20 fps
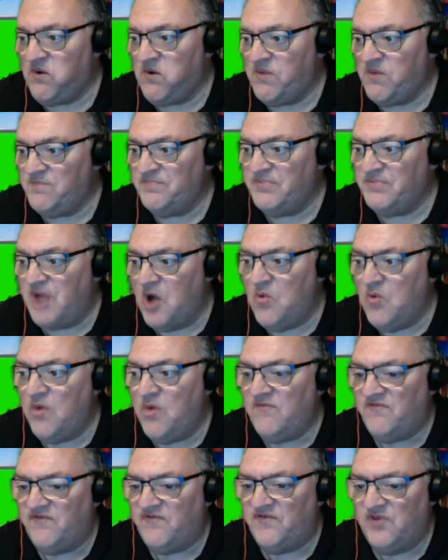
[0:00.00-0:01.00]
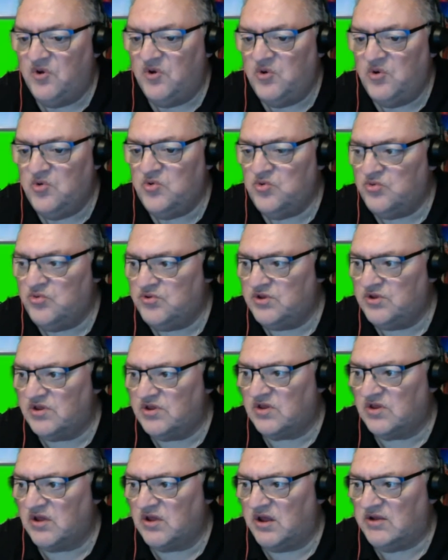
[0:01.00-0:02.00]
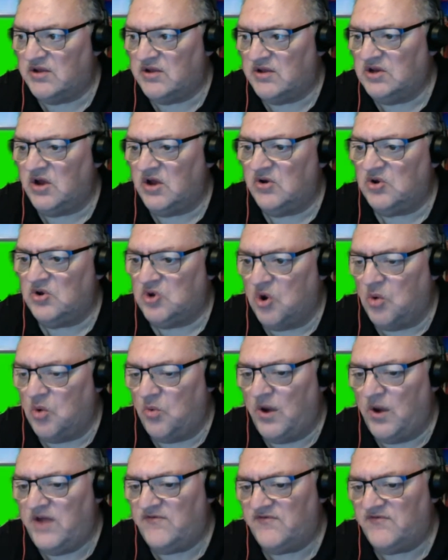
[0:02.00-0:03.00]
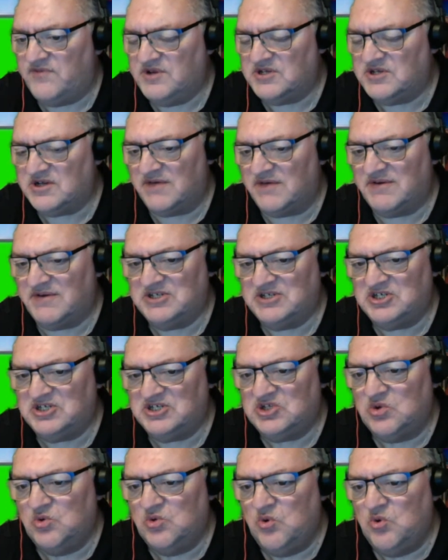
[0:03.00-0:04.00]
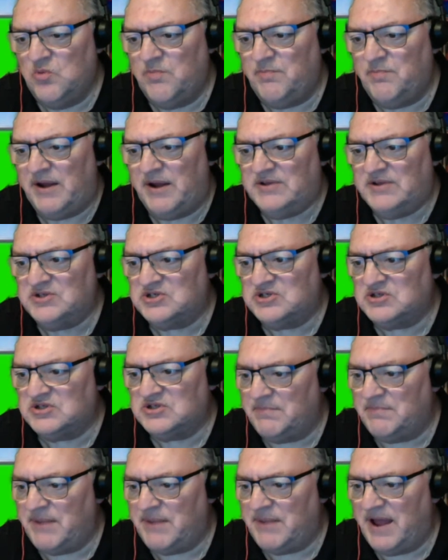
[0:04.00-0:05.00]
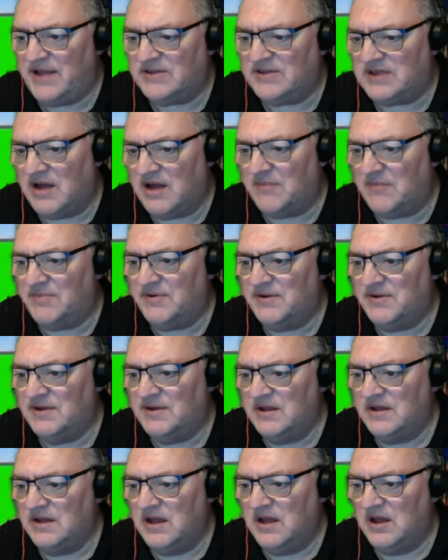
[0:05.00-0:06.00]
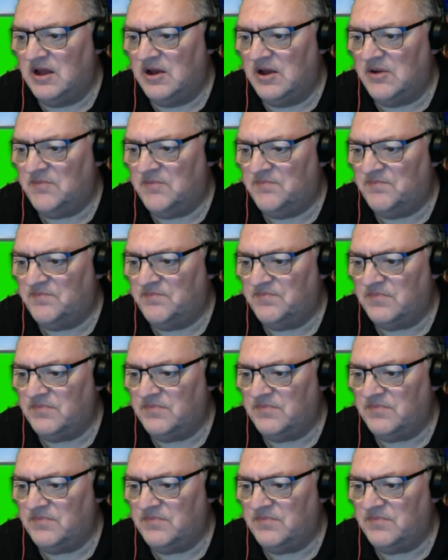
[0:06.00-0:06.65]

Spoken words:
one flew and got away from each other. It's still all bunched and packed up in